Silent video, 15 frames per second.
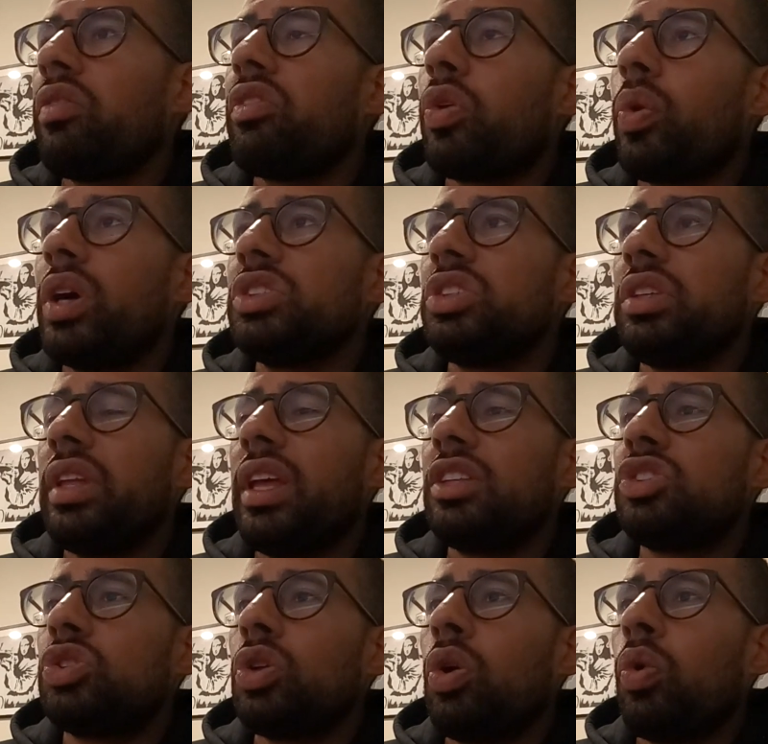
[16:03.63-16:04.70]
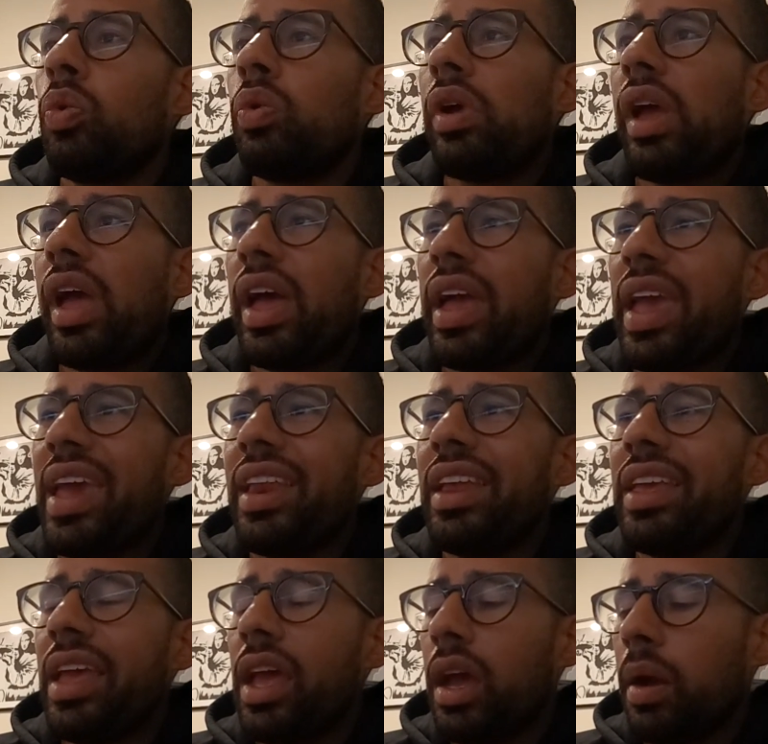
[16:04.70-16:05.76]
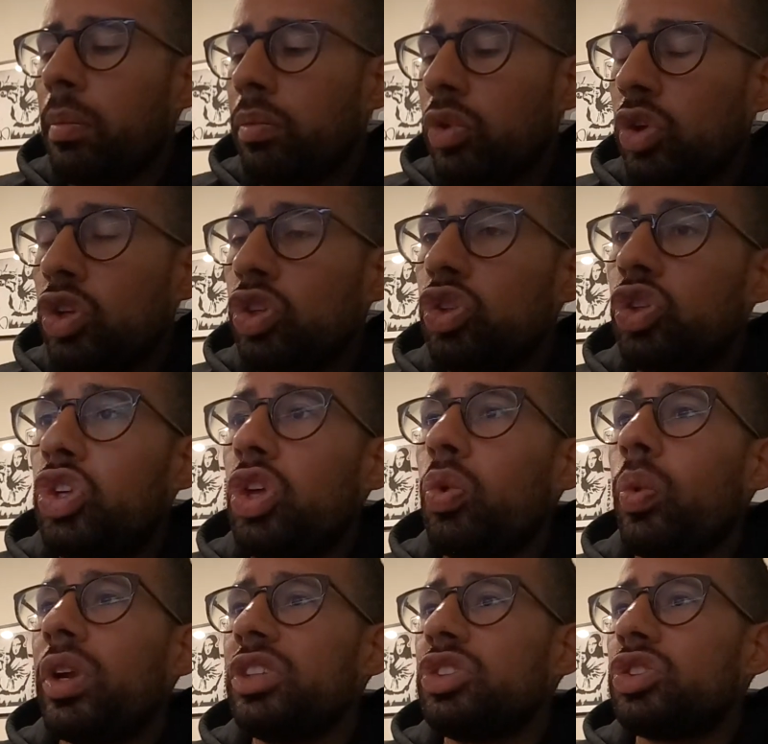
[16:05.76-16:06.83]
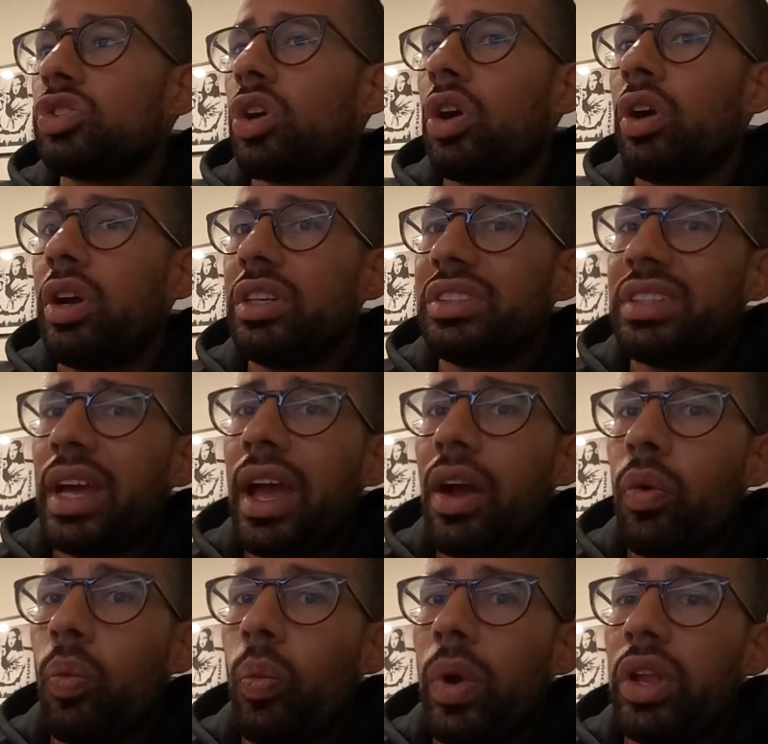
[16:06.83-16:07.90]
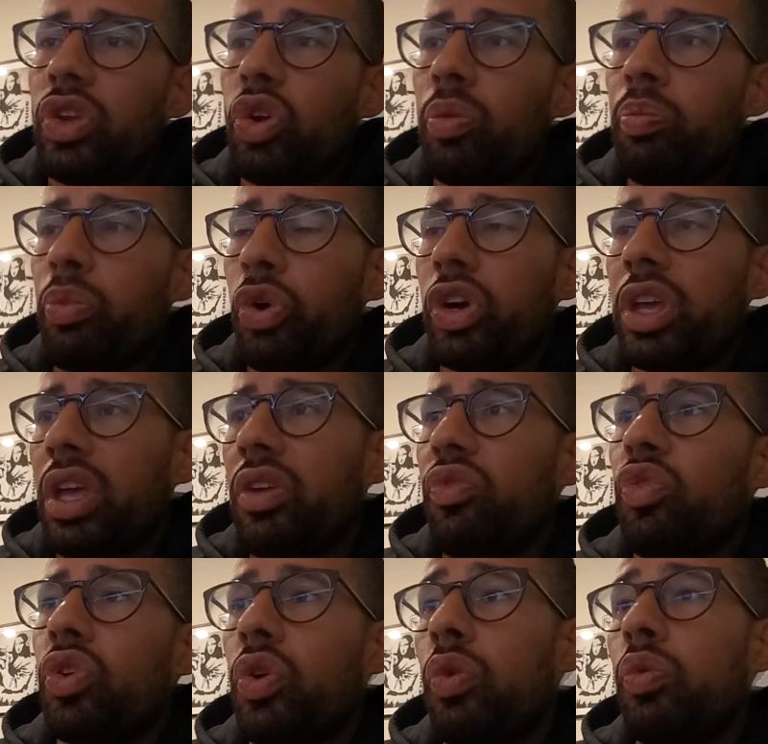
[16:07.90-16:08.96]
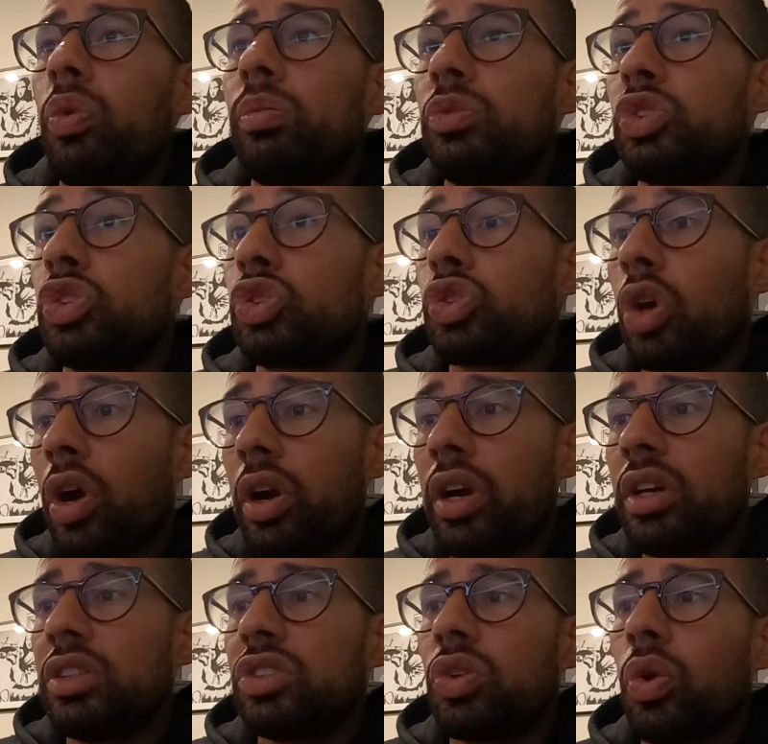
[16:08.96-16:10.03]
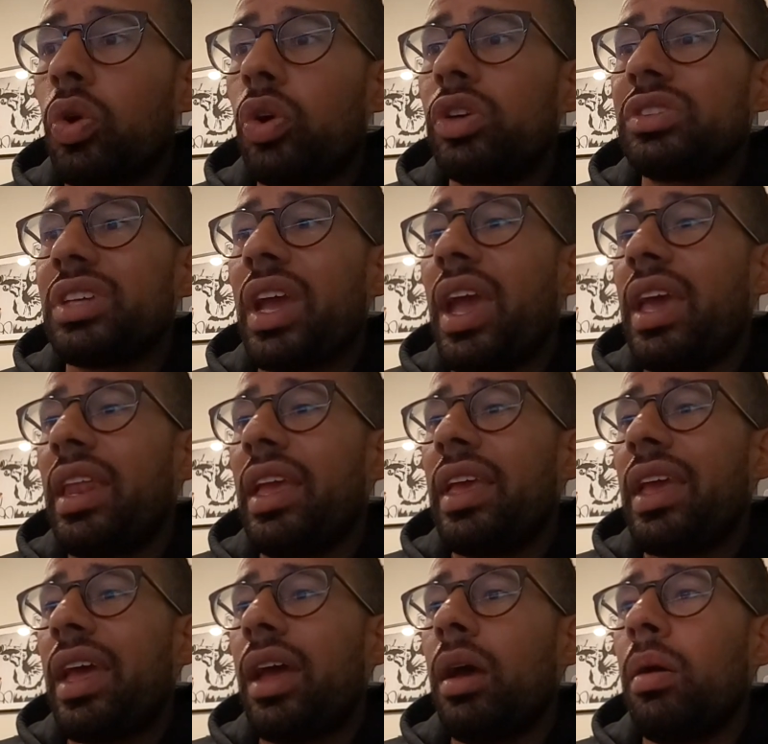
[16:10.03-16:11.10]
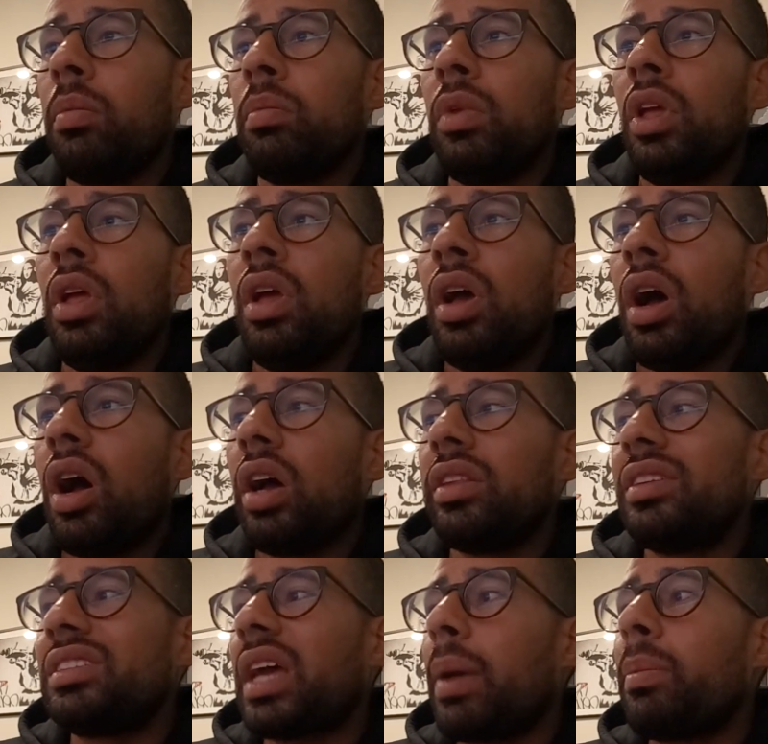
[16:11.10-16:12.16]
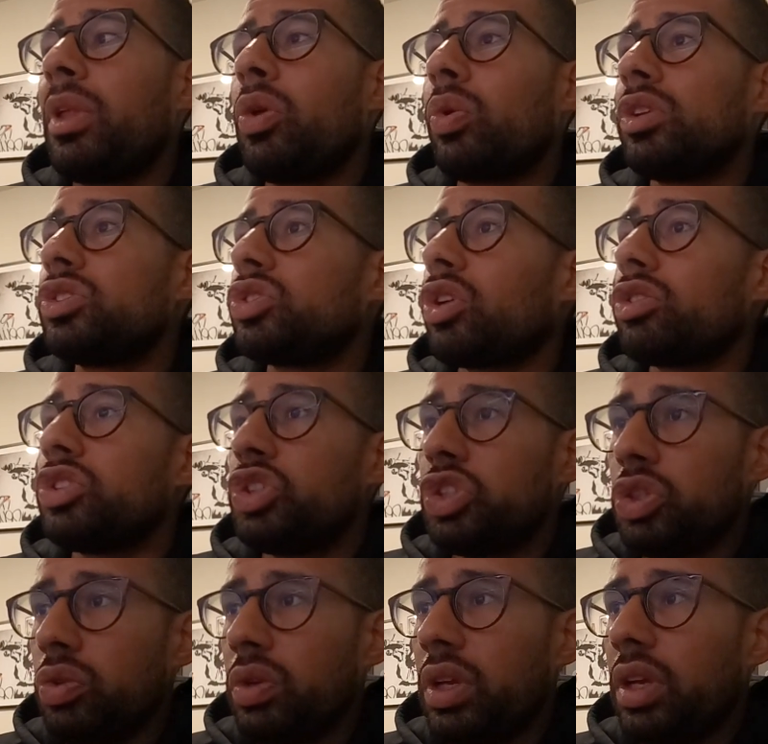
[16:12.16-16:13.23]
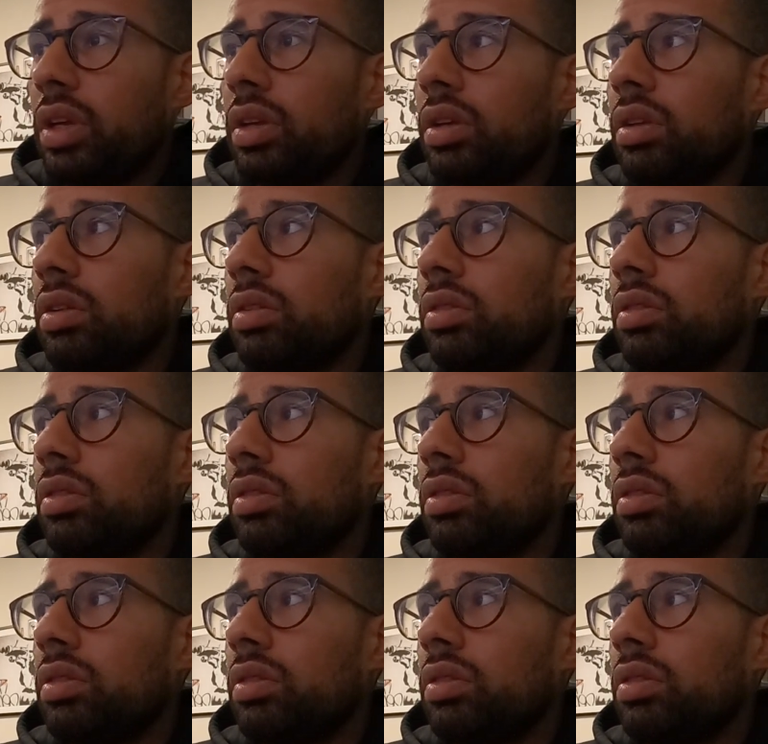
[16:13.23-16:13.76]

I have a question then. So at 8 a.m., do you want to start? Is that when your booking for the room starts, or is 8 a.m. the time that you want to start shooting?